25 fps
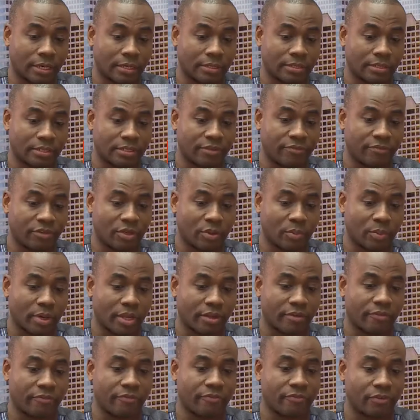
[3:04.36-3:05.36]
a significant
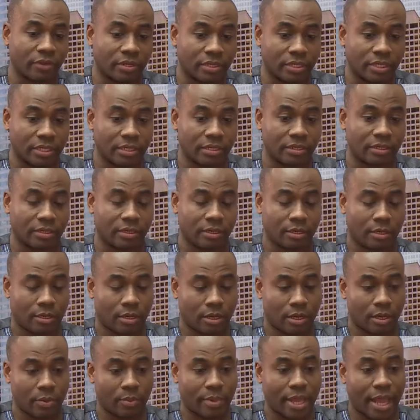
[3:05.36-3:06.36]
amount of funding
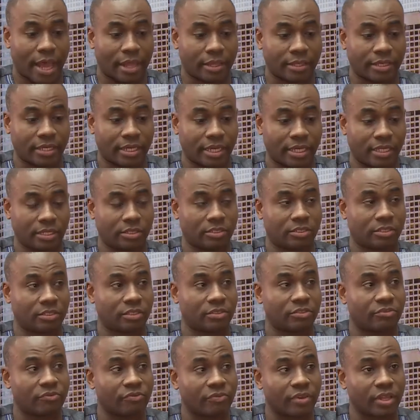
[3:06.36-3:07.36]
um, allocated to
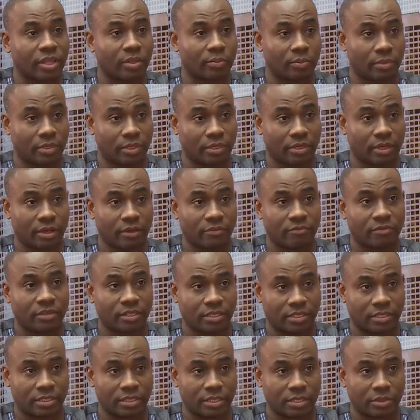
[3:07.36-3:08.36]
the development of
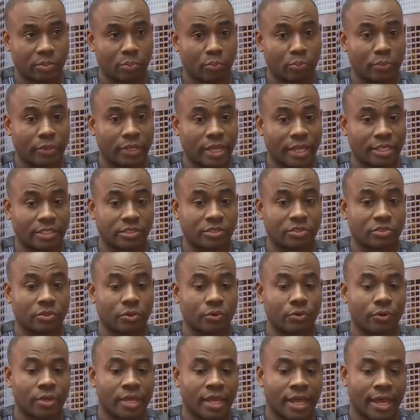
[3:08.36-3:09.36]
this system. But I, and
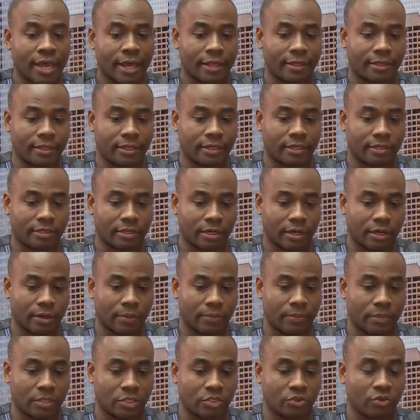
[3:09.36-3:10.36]
so I think,
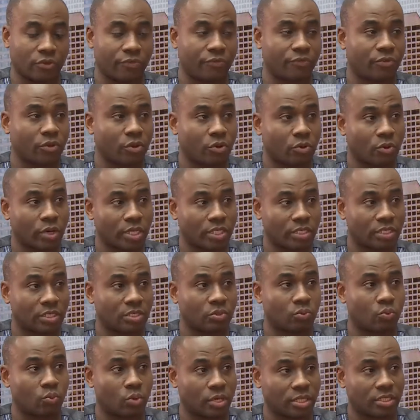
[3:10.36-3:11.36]
um, and so if your question
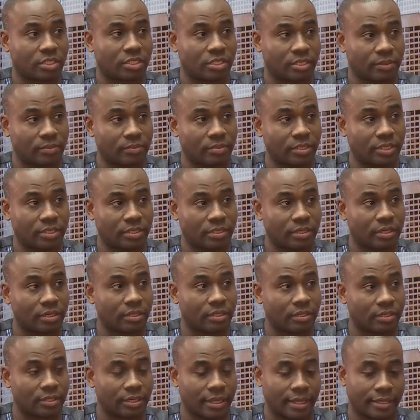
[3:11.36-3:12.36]
is what should be
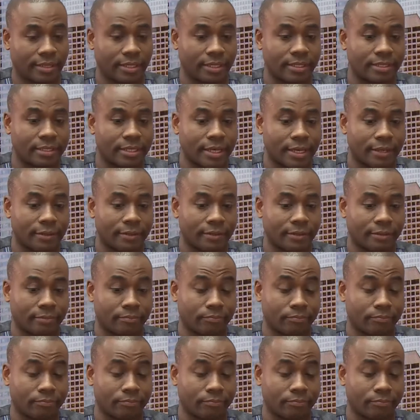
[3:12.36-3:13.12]
done, I think that